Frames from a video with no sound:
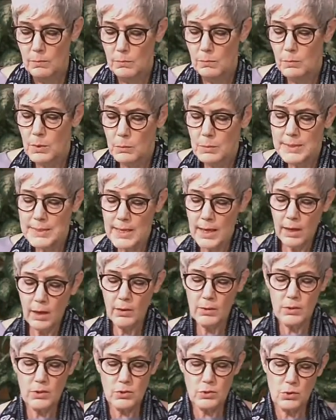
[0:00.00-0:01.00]
When we tell
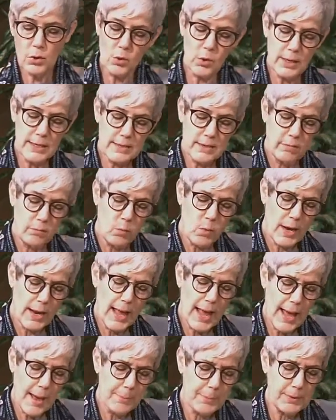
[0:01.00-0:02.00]
the stories of what
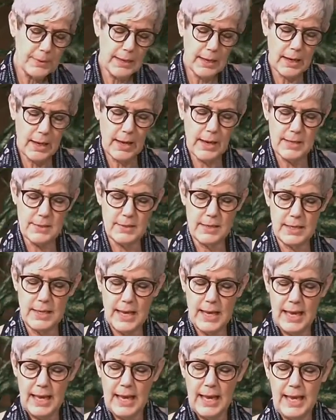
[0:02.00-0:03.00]
happened to us
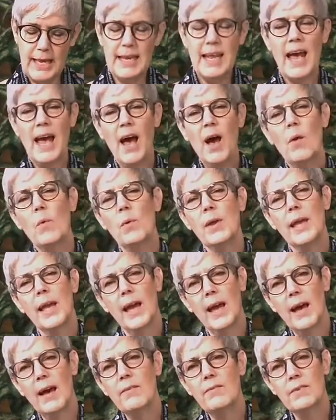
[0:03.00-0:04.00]
and how we
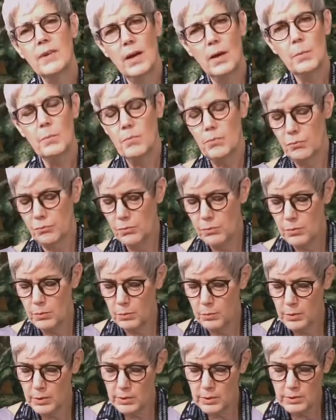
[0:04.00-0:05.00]
have come through the
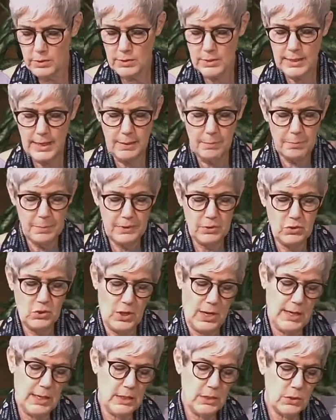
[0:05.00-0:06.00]
worst and been
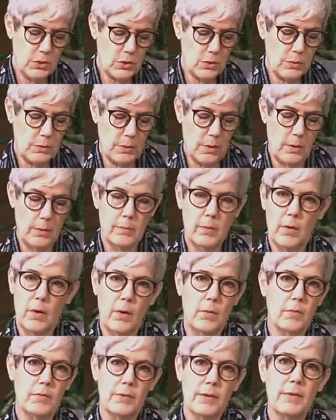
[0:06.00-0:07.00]
changed,
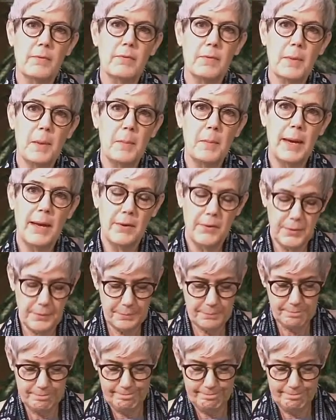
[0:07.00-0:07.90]
hopefully for the better.